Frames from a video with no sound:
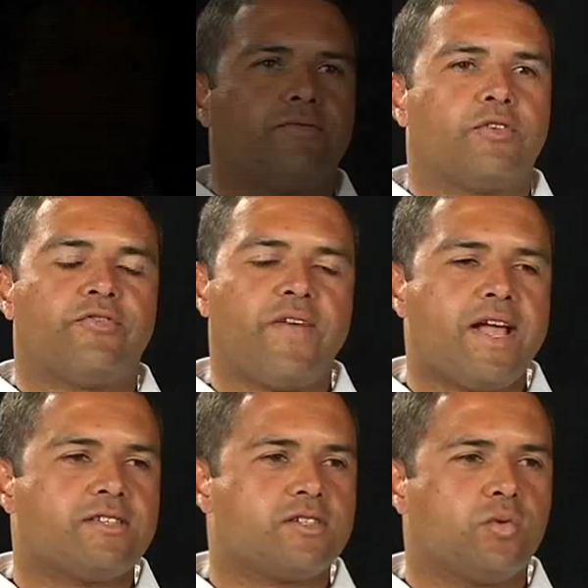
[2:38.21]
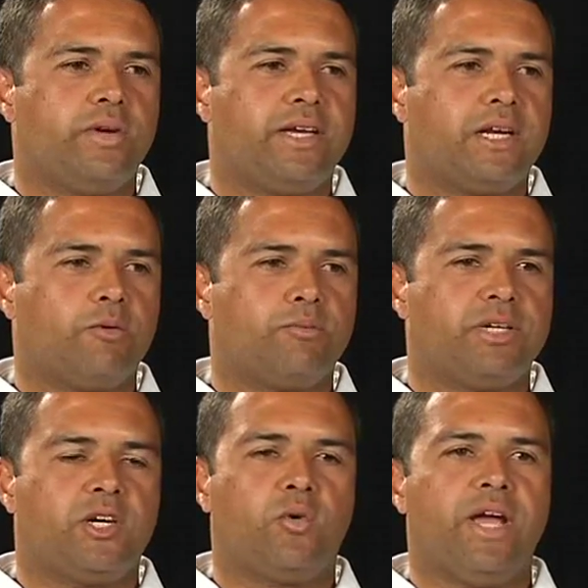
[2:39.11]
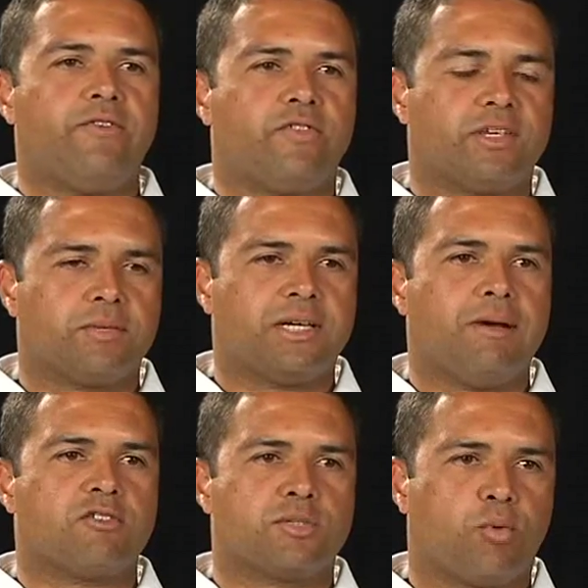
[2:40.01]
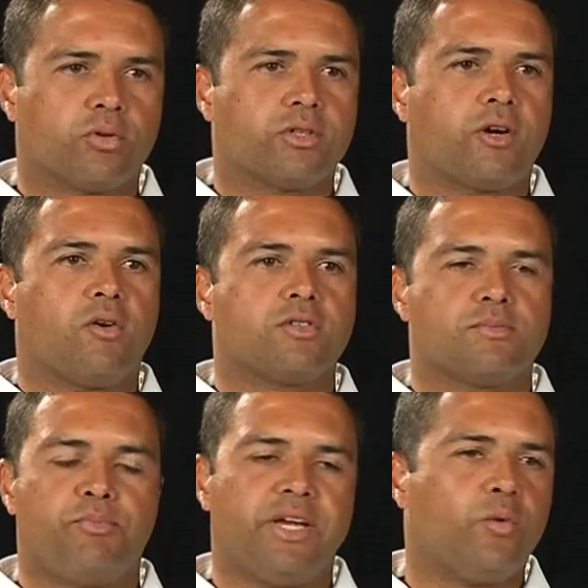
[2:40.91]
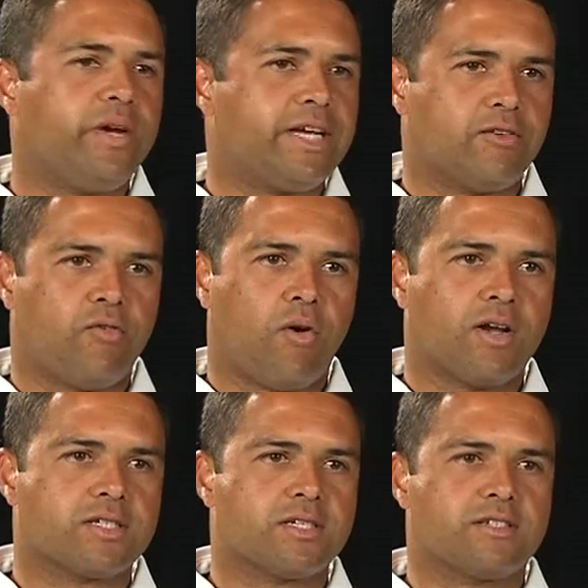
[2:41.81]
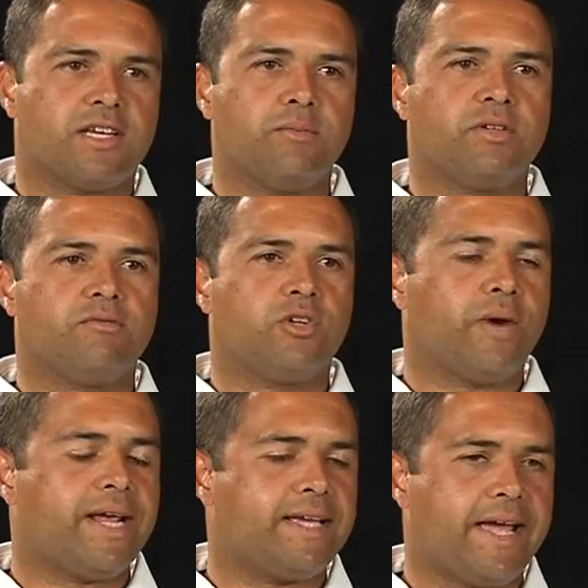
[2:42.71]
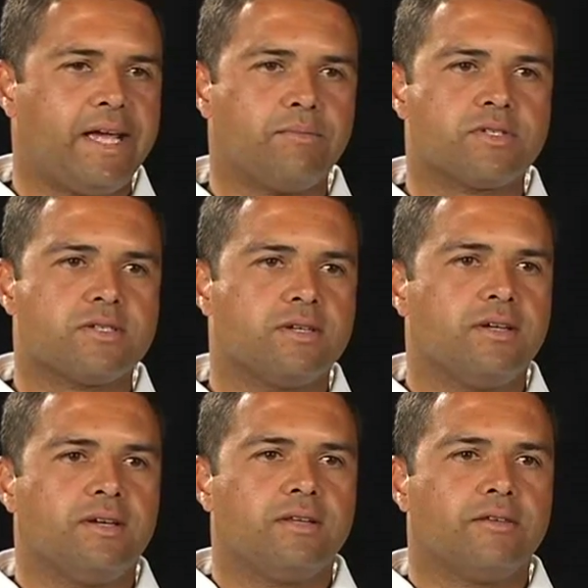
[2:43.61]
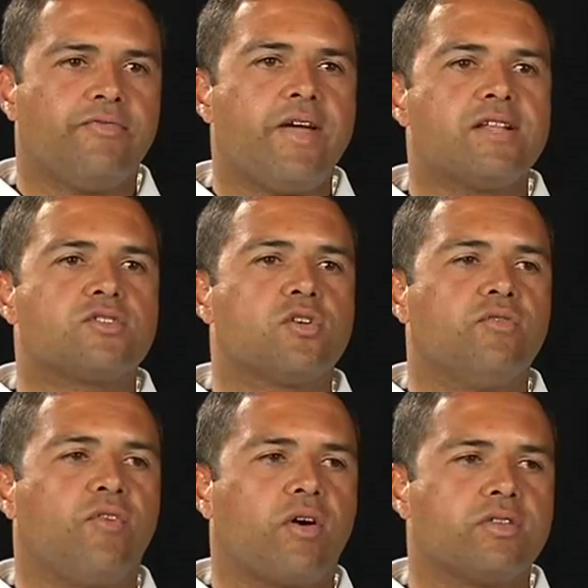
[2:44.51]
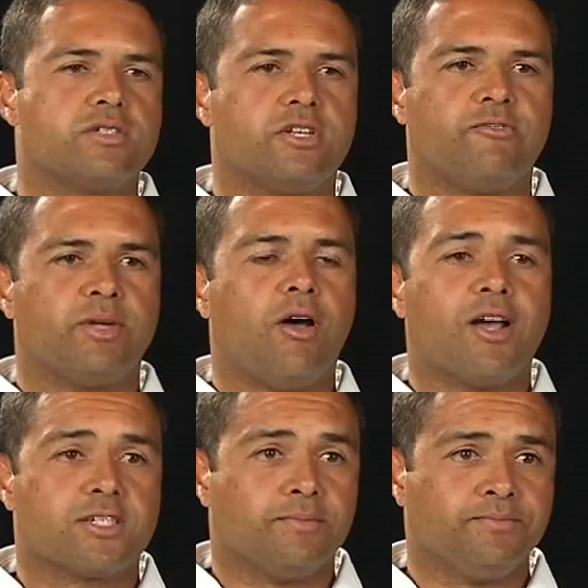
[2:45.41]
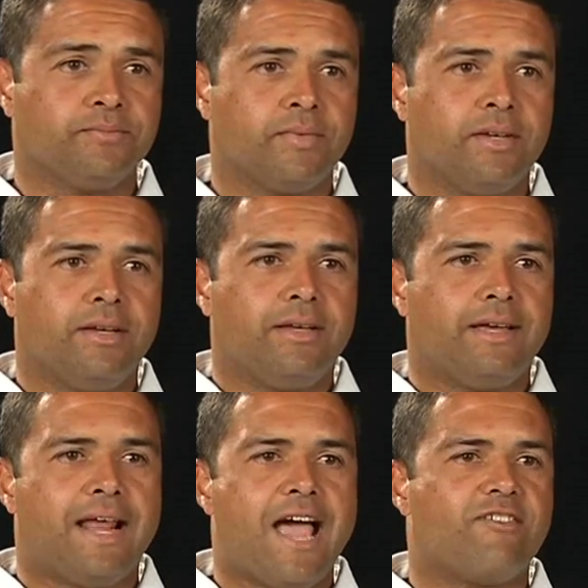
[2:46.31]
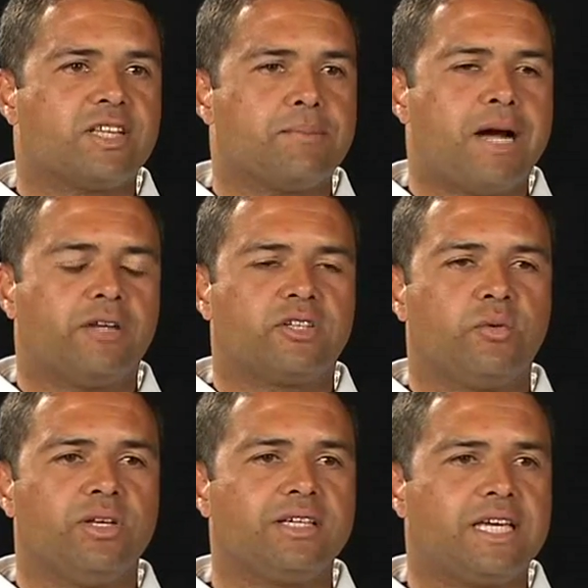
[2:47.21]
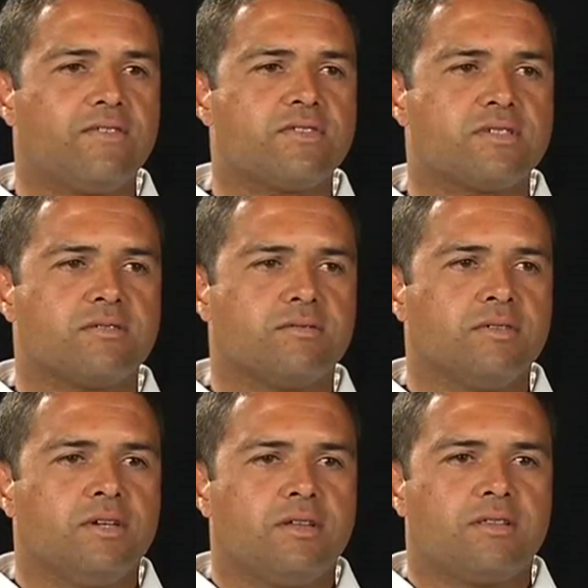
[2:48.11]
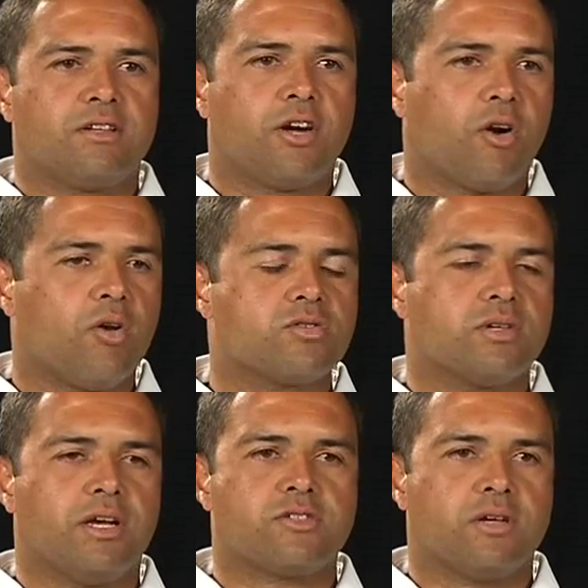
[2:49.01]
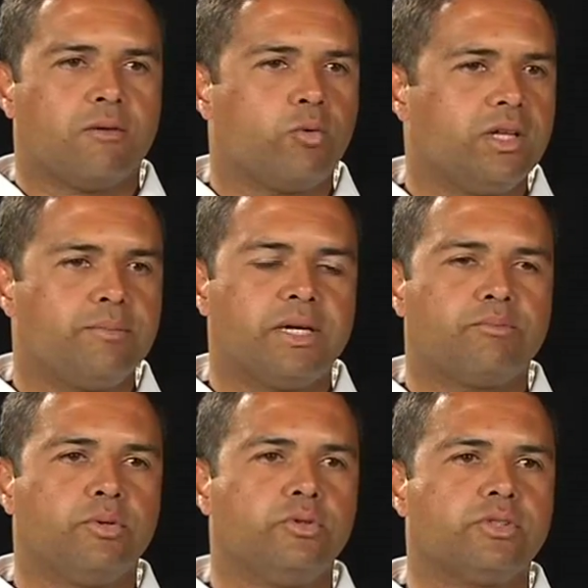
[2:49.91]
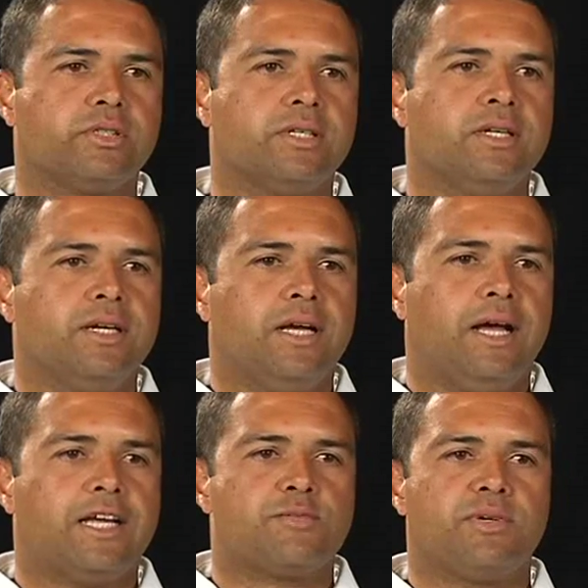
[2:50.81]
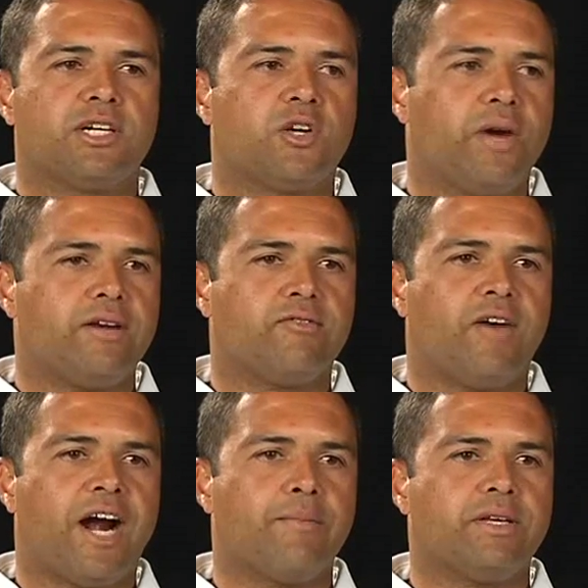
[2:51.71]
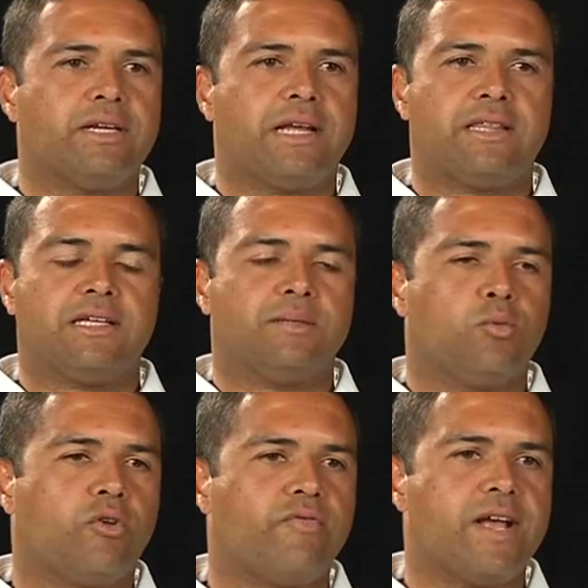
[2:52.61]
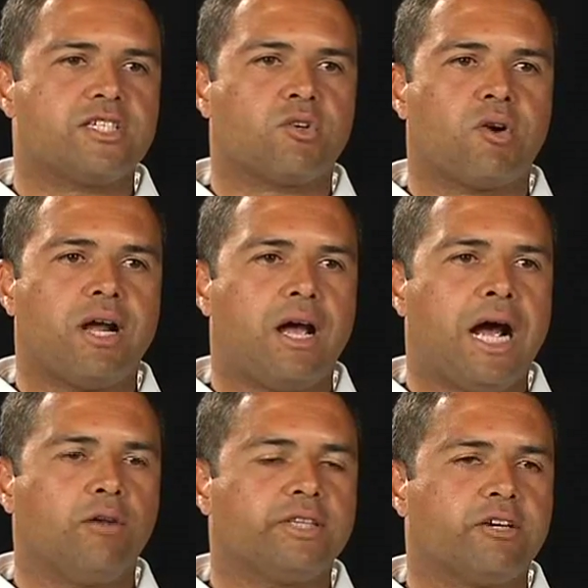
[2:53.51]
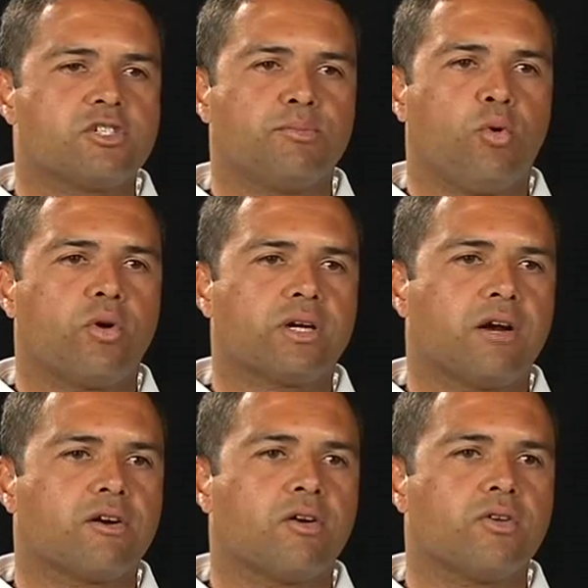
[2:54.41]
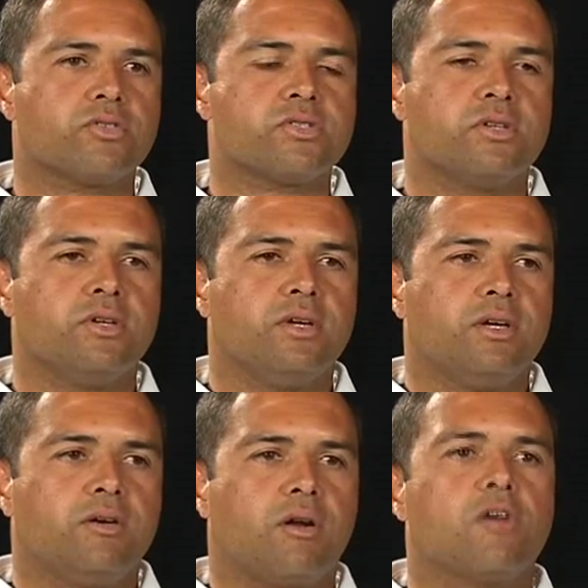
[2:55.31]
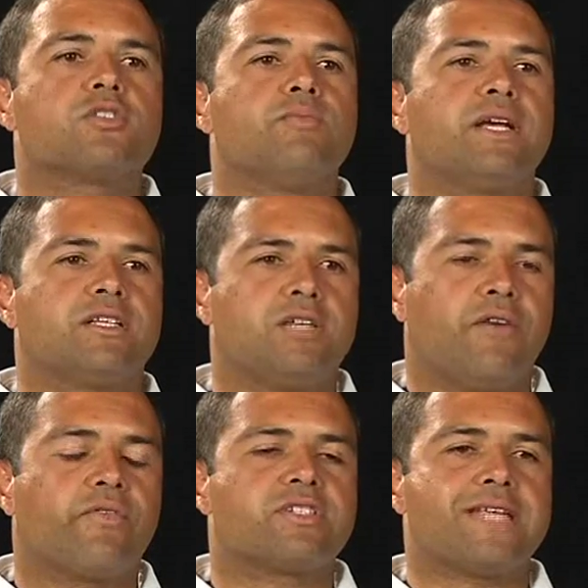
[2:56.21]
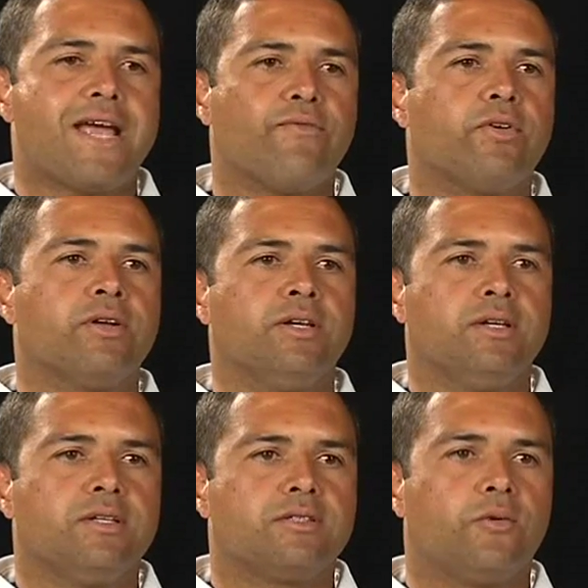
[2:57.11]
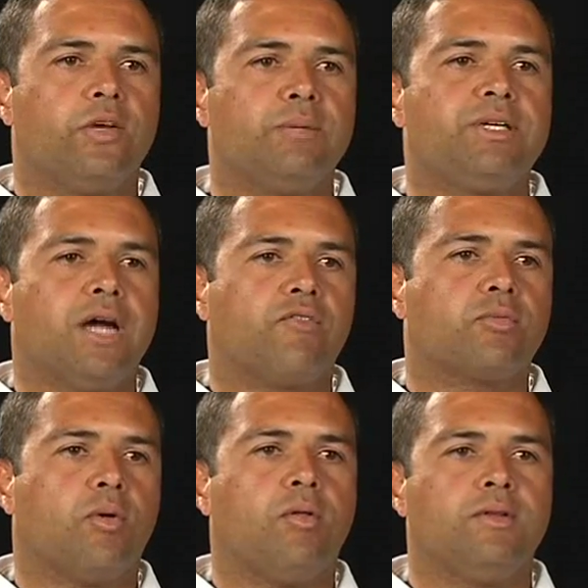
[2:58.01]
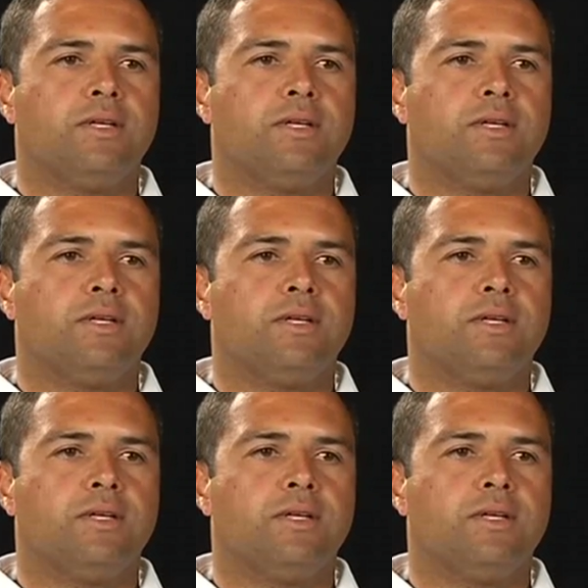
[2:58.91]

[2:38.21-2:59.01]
For fans this weekend, it would be great for them to come out and support the girls. It's a big weekend for us. It's going to be great games. The fans so far this year have been awesome, and having them out there really gives the girls a, a really big boost. Uh, it's been a great environment, and I think the more fans that are out there supporting our girls would also make it tough for Stanford to really be comfortable.